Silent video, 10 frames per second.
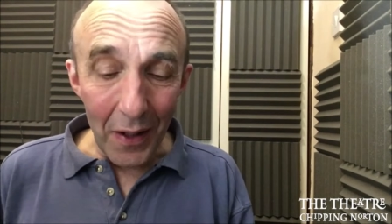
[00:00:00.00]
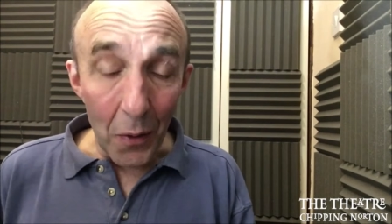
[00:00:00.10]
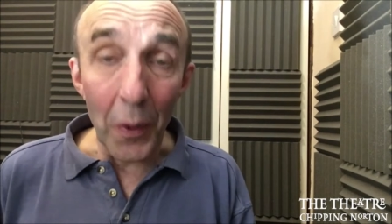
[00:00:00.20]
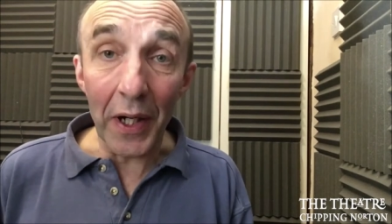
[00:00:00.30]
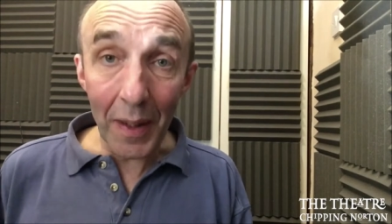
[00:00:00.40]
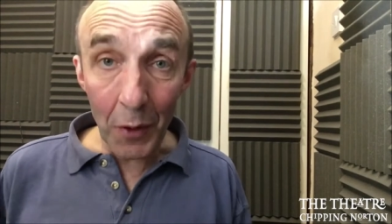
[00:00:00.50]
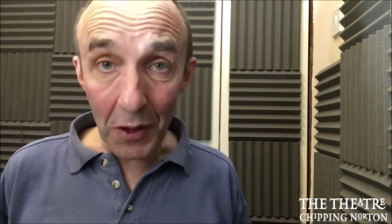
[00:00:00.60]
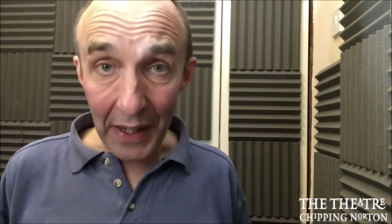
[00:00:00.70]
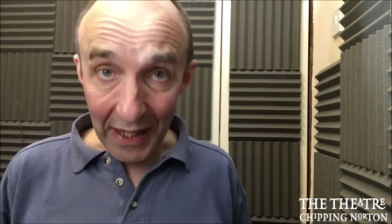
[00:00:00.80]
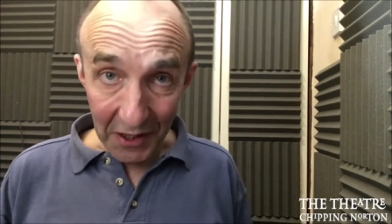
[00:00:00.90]
When I'm
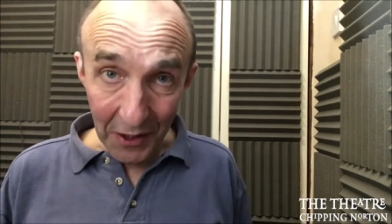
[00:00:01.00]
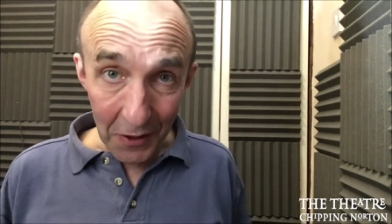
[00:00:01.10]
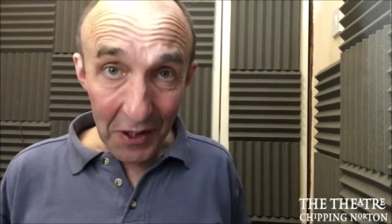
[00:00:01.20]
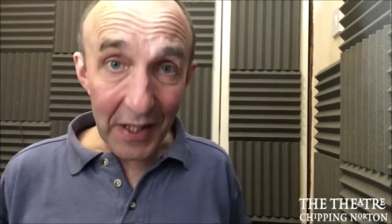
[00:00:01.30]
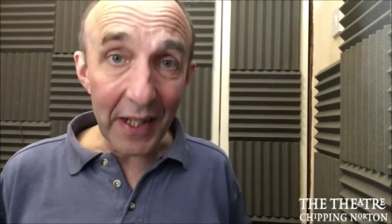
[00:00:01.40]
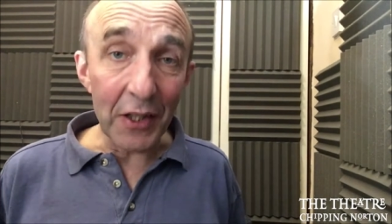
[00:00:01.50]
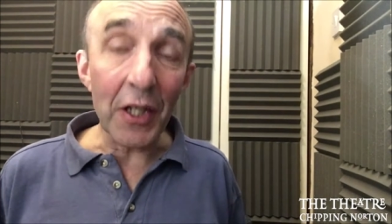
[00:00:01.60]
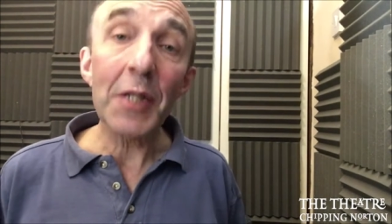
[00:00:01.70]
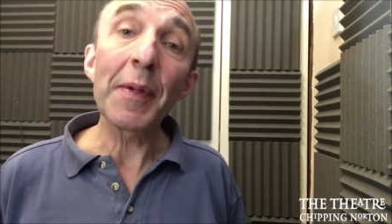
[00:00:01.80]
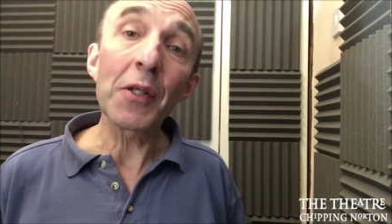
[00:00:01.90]
not acting on stage,
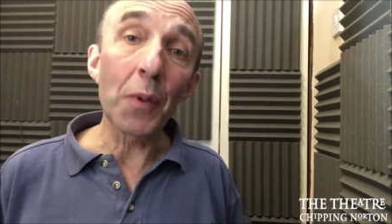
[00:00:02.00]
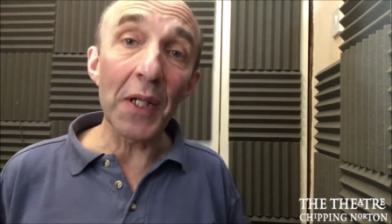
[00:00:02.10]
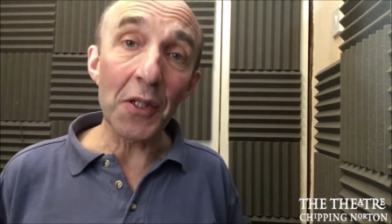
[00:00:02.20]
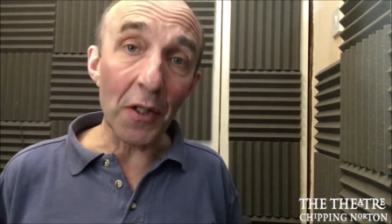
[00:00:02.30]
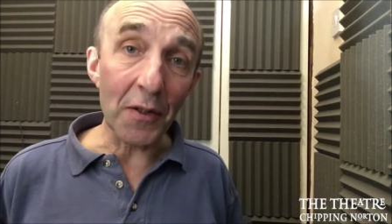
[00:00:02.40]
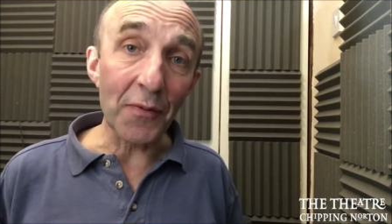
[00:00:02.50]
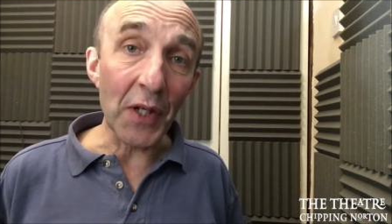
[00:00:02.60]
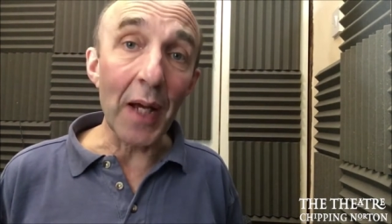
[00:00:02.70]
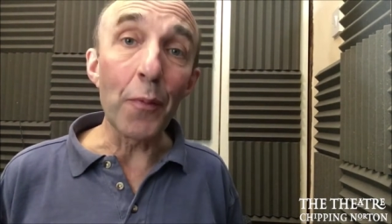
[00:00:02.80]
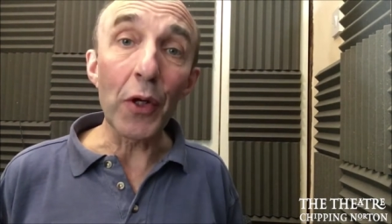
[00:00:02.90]
I spend quite a lot of
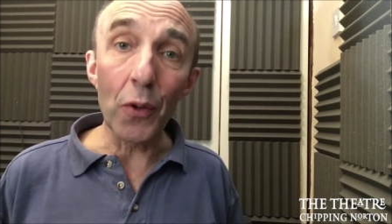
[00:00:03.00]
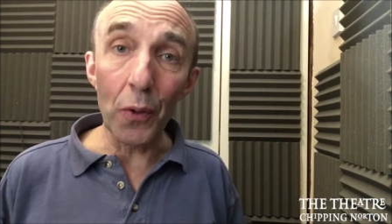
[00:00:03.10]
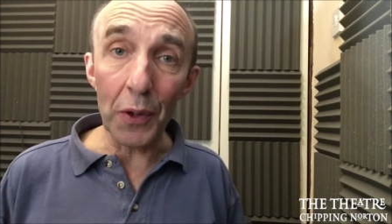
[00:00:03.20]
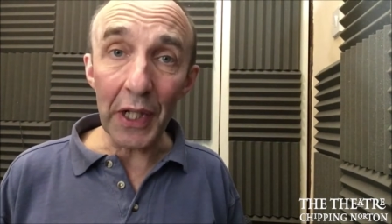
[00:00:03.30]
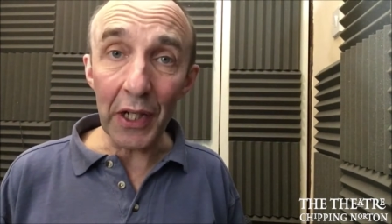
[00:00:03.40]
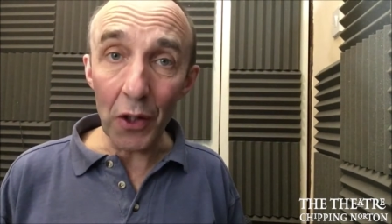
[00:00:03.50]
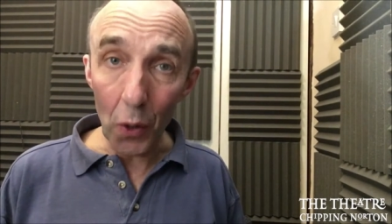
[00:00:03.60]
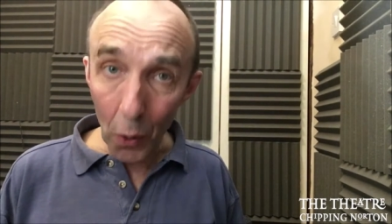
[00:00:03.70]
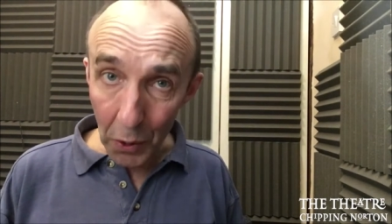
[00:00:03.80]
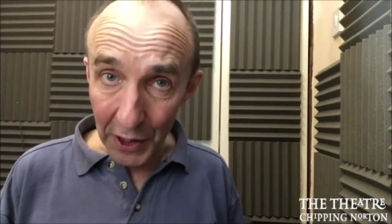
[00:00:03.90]
time recording
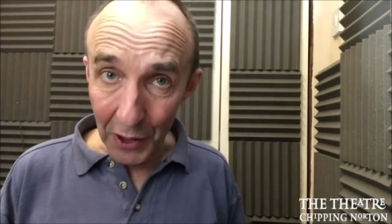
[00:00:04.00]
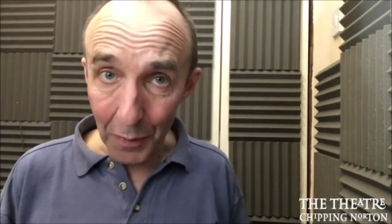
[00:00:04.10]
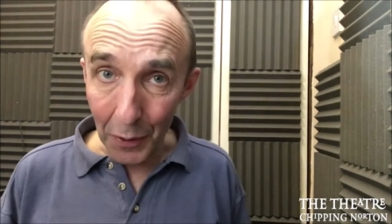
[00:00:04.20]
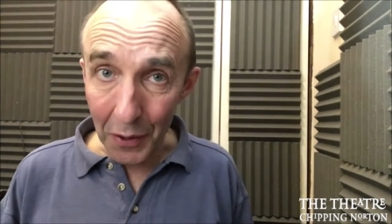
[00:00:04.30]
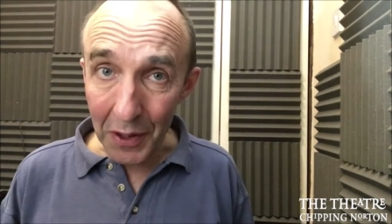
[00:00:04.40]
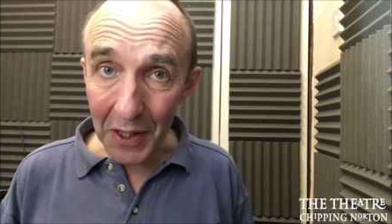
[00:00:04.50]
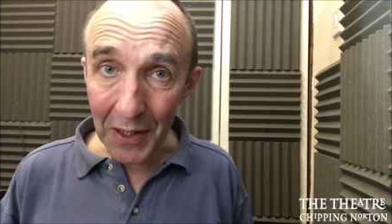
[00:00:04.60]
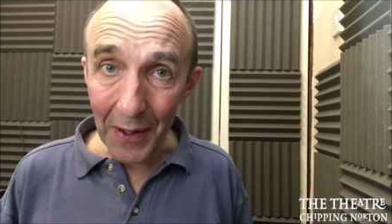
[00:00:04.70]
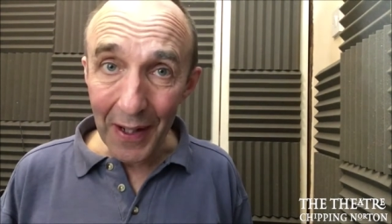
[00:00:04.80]
audiobooks.